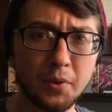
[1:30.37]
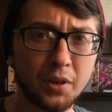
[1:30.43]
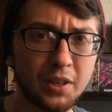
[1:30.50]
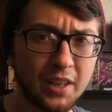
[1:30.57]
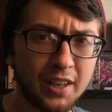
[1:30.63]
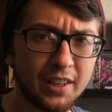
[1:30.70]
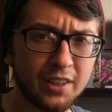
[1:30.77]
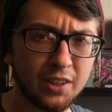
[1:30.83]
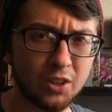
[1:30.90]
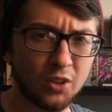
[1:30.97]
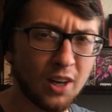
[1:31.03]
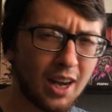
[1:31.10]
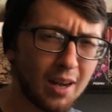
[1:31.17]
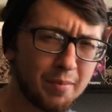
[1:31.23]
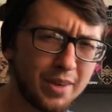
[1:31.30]

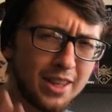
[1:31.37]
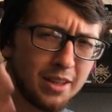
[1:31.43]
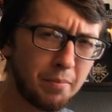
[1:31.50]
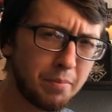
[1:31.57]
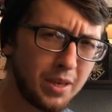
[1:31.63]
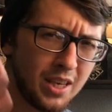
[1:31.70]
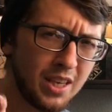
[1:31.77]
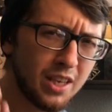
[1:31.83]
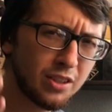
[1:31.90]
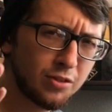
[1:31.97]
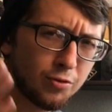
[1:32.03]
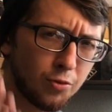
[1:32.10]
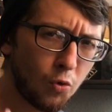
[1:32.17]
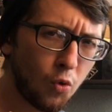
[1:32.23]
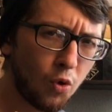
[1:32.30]
particular, I mean the
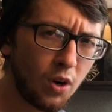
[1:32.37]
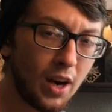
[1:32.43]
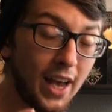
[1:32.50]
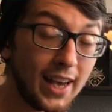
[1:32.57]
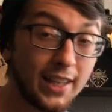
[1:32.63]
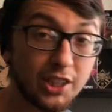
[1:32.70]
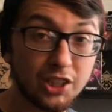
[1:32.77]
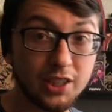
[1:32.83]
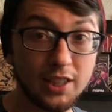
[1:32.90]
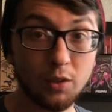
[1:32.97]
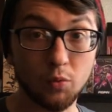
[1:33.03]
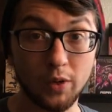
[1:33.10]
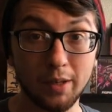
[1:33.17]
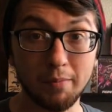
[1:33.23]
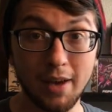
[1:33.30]
PS4 HD
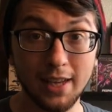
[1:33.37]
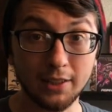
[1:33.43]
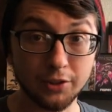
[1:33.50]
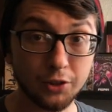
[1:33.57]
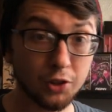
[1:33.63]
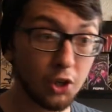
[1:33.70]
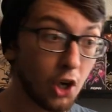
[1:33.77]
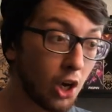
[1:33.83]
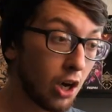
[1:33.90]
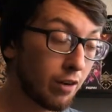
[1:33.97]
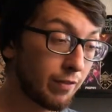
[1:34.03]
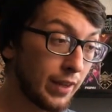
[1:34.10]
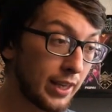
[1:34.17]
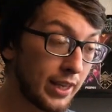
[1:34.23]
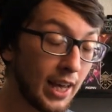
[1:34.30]
remaster
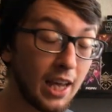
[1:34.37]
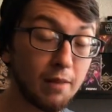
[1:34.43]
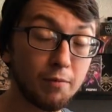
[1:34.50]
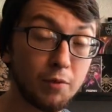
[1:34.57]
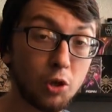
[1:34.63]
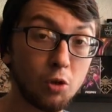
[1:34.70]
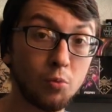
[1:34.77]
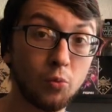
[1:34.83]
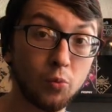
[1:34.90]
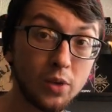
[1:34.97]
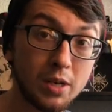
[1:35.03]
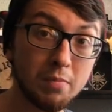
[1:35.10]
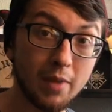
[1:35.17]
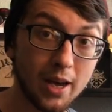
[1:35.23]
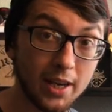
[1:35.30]
of the GameCube
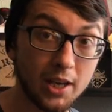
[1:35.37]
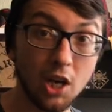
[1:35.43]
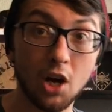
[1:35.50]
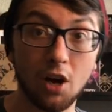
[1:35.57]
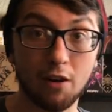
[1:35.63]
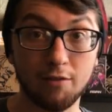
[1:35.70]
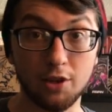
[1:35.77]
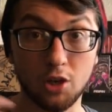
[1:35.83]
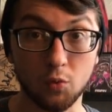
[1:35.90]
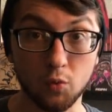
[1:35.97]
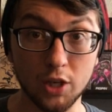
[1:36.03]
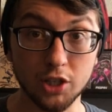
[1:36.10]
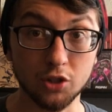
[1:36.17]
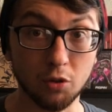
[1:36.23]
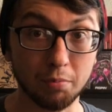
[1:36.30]
remake of the
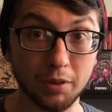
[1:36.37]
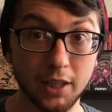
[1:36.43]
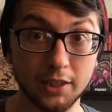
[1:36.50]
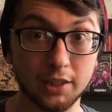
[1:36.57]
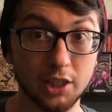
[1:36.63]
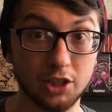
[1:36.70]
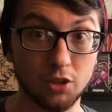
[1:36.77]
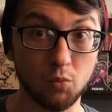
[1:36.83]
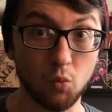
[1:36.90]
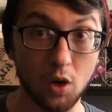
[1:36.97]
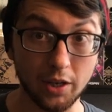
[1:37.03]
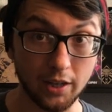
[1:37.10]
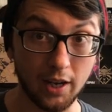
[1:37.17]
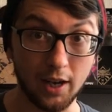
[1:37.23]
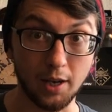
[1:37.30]
original PlayStation
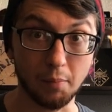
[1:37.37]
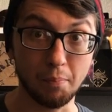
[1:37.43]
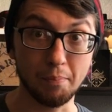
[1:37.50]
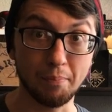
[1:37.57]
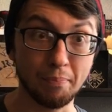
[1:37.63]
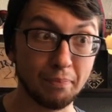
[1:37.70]
1 game.